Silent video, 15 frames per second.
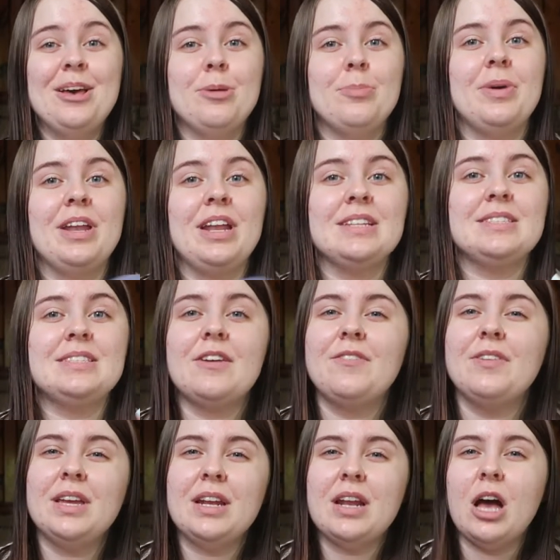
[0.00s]
But it's
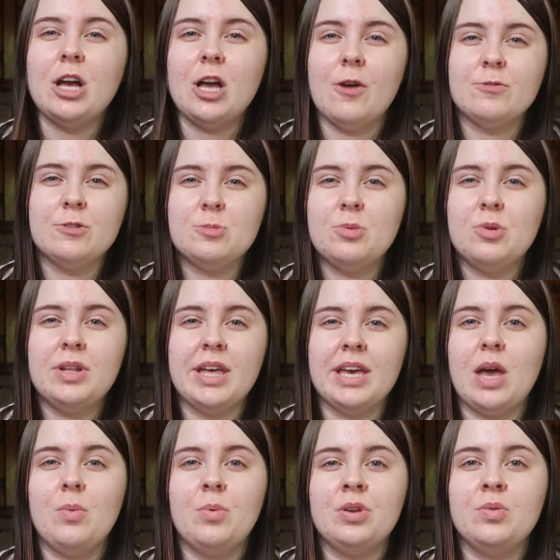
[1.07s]
definitely not comfortable. Like,
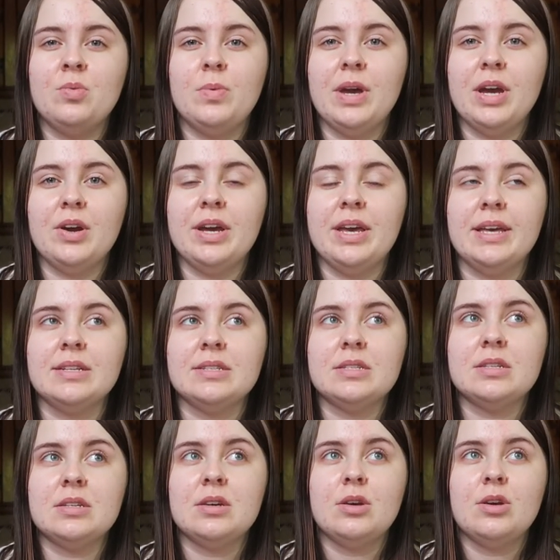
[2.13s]
I wouldn't wear
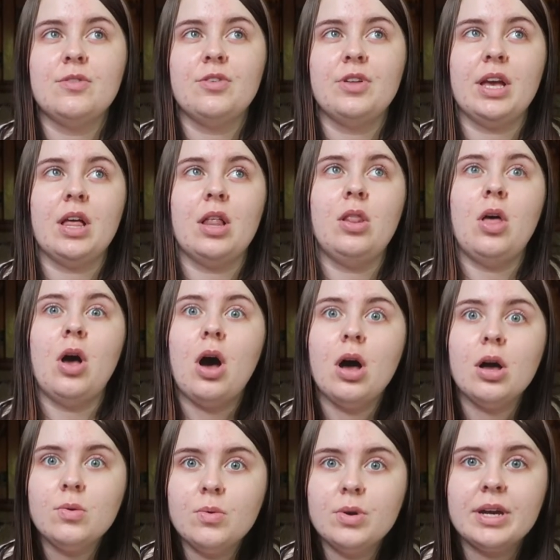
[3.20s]
it for like a
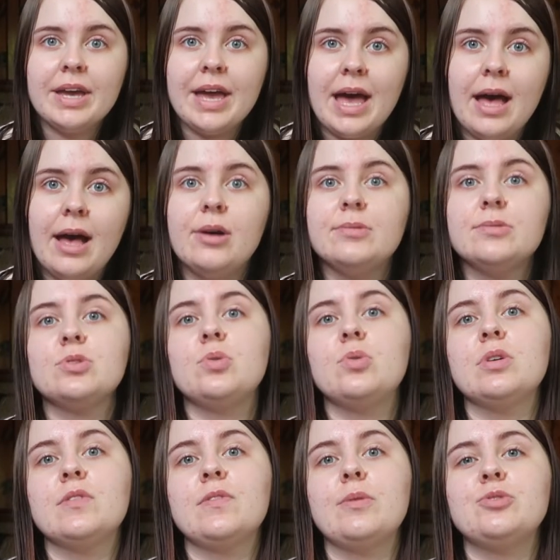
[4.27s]
long workout,
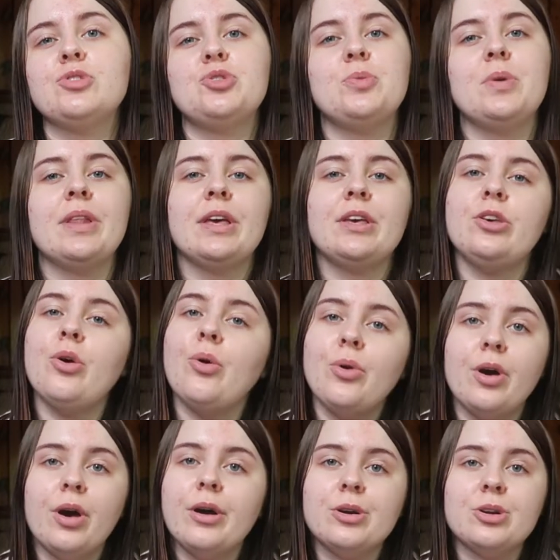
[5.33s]
or if I was just doing like
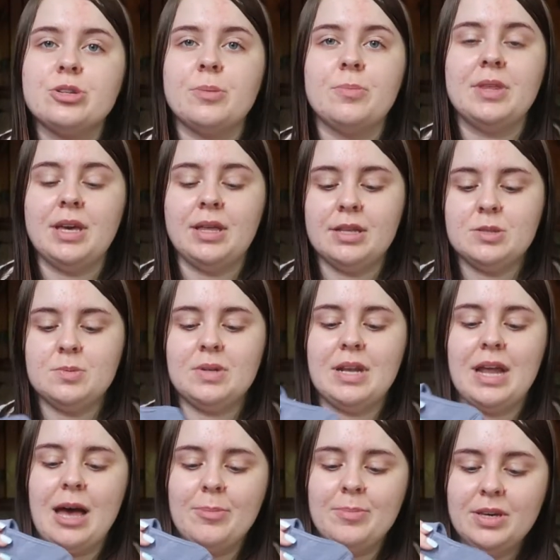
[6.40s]
yoga or something, this would
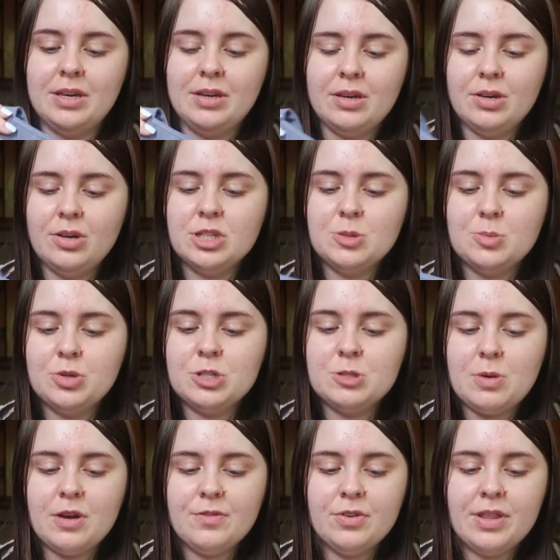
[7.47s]
not be a good sports
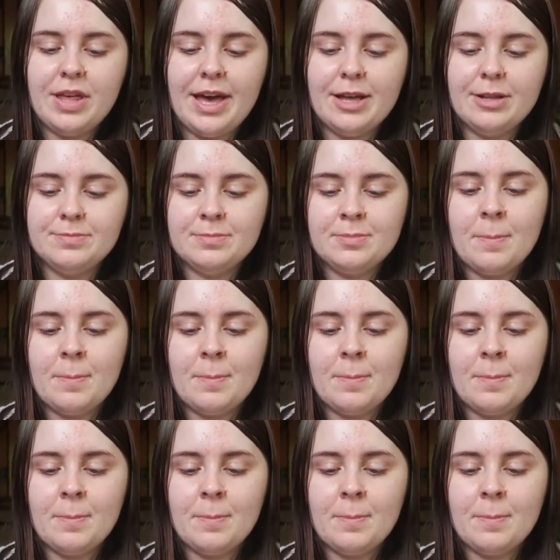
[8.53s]
spot for that.